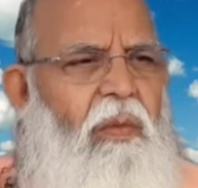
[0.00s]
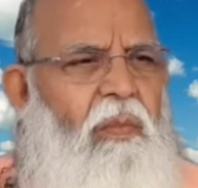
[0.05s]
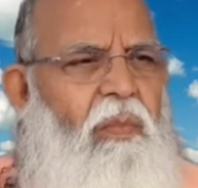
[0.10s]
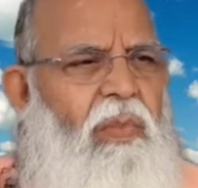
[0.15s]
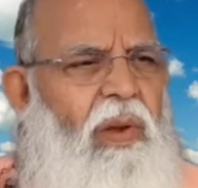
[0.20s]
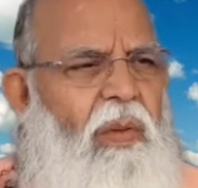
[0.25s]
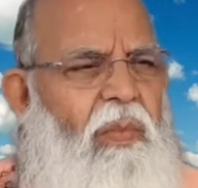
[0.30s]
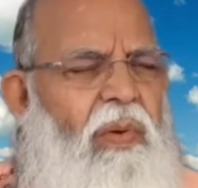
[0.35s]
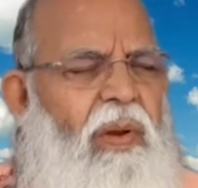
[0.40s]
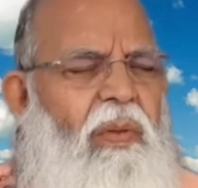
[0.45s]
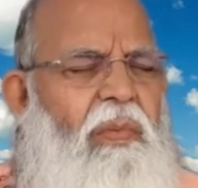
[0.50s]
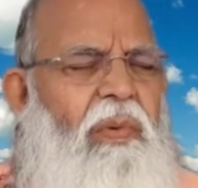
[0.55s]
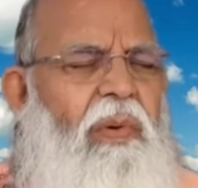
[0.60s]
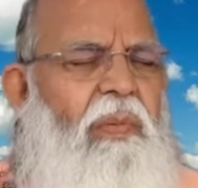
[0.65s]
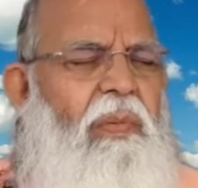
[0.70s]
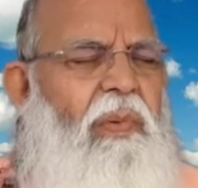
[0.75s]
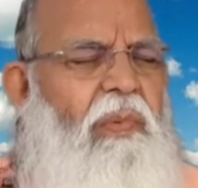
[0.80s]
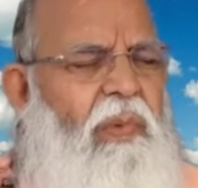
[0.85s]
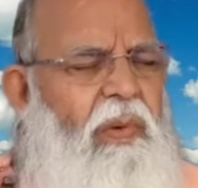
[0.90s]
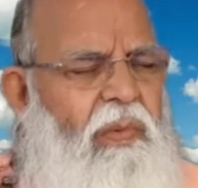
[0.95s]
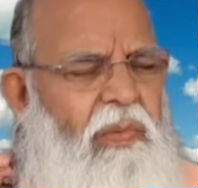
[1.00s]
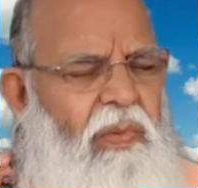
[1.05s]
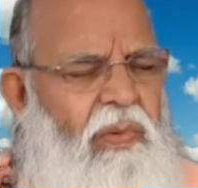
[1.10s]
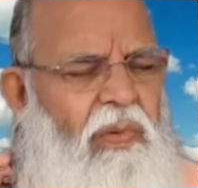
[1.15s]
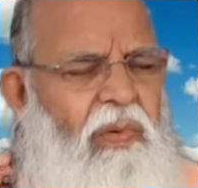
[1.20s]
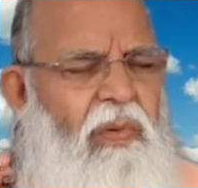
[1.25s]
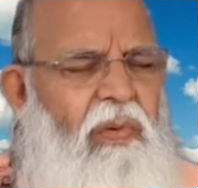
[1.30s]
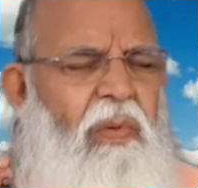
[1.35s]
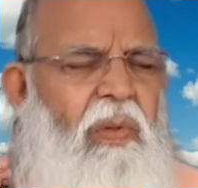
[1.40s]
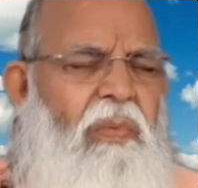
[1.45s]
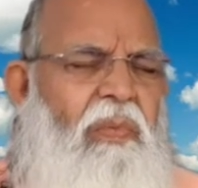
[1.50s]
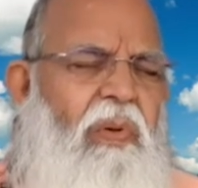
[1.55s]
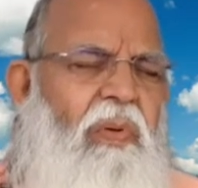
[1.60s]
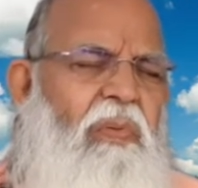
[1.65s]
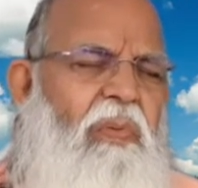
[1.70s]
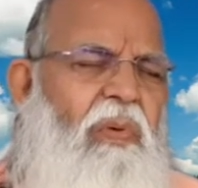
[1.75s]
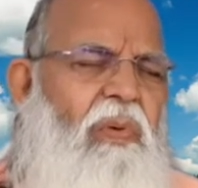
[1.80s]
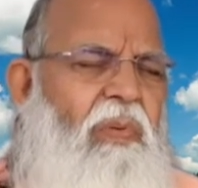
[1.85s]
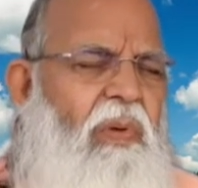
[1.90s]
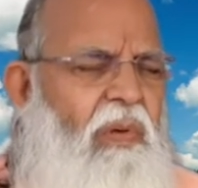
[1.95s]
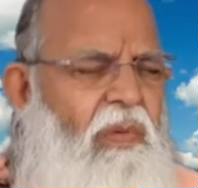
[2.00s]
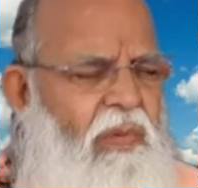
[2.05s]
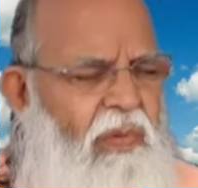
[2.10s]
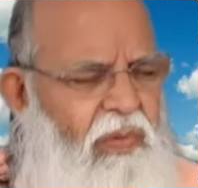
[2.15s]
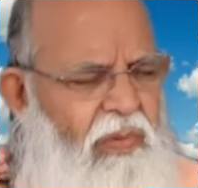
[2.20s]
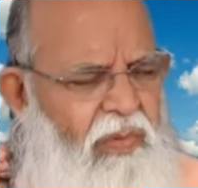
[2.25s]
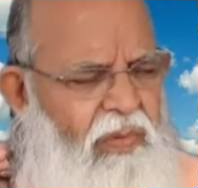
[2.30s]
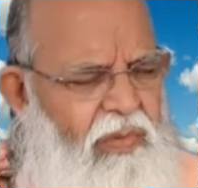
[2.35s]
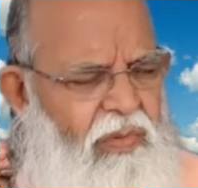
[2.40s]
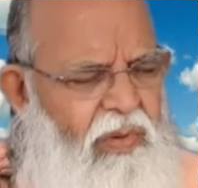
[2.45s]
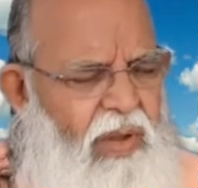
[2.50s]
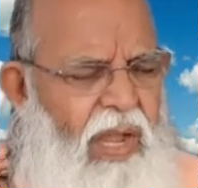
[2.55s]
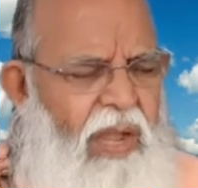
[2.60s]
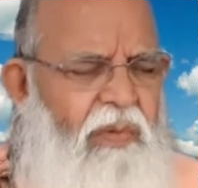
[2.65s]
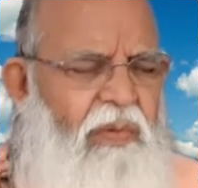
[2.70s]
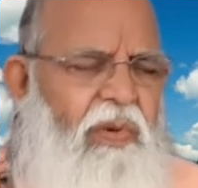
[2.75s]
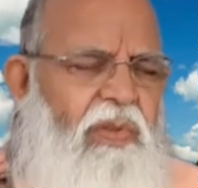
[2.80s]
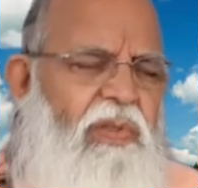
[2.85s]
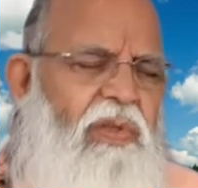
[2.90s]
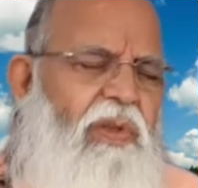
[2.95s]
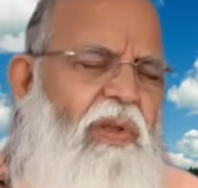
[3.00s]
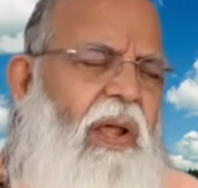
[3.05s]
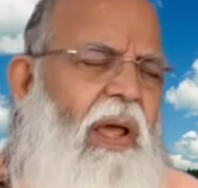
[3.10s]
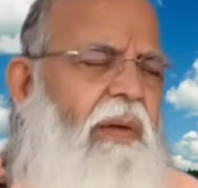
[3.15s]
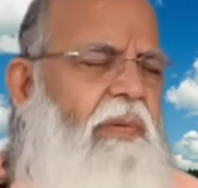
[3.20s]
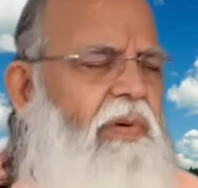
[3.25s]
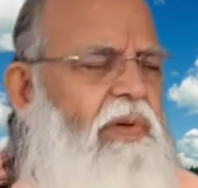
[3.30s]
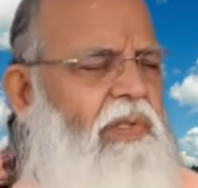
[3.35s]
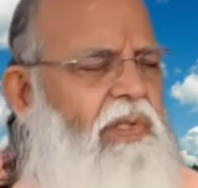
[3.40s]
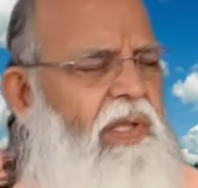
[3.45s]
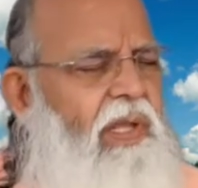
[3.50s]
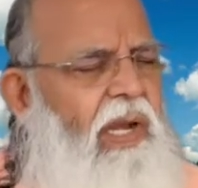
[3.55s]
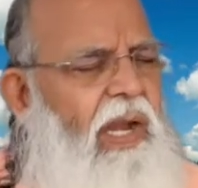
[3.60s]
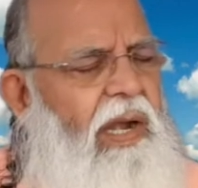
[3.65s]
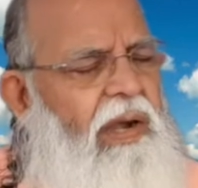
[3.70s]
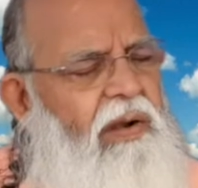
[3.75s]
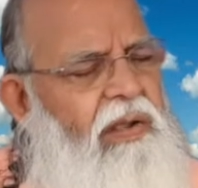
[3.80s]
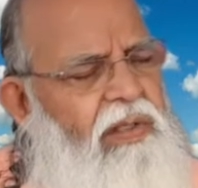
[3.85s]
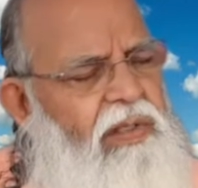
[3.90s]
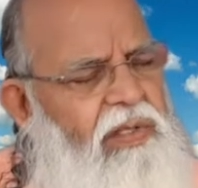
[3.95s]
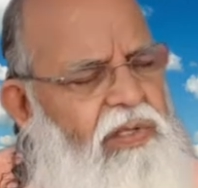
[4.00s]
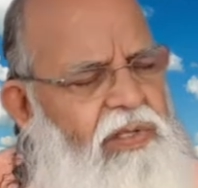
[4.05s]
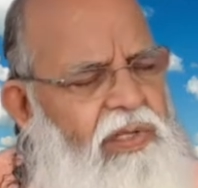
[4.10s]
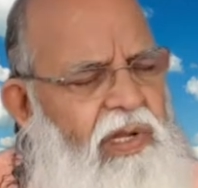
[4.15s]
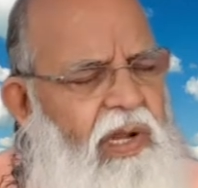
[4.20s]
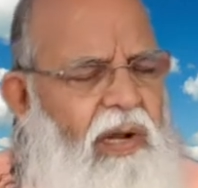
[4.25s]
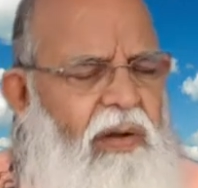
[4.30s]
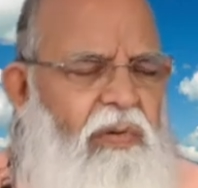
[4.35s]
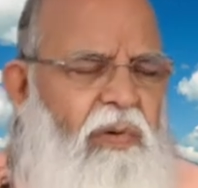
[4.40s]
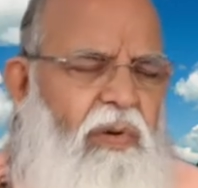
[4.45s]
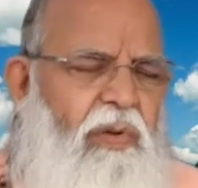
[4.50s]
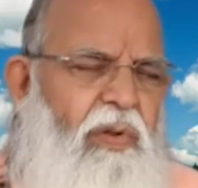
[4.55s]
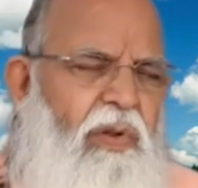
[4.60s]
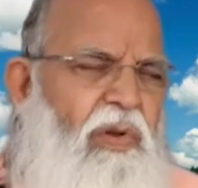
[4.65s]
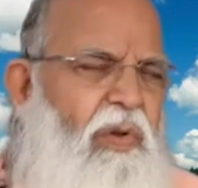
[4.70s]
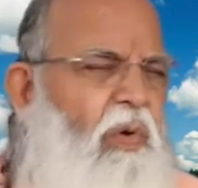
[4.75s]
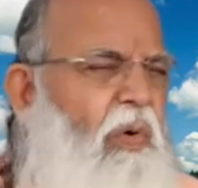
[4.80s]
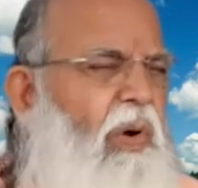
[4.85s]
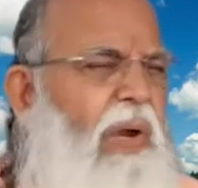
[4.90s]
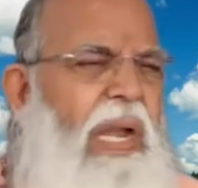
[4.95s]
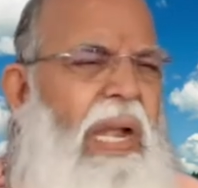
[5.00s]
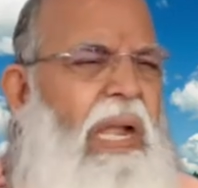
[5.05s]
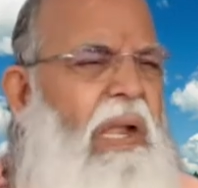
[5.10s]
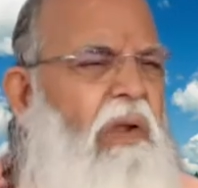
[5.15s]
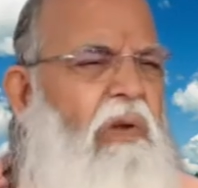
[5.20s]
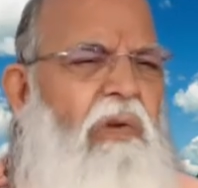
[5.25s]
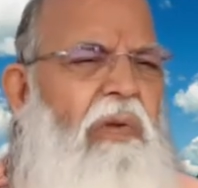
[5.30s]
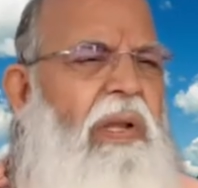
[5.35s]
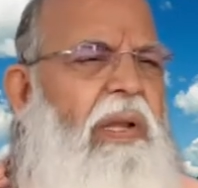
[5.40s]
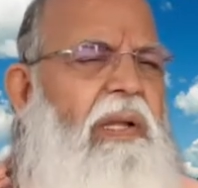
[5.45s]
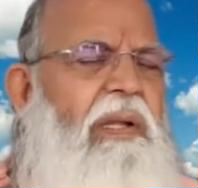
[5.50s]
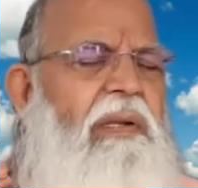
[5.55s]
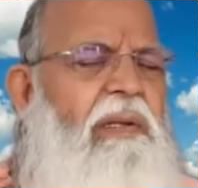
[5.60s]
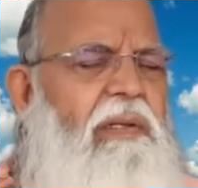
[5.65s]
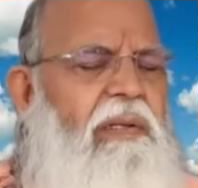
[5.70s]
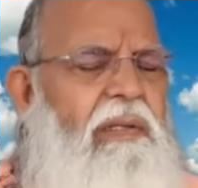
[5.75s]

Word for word: Blah, blah, blah, blah, blah, blah. blah, blah, blah I was here, I was there. I had done this thing. no end to it.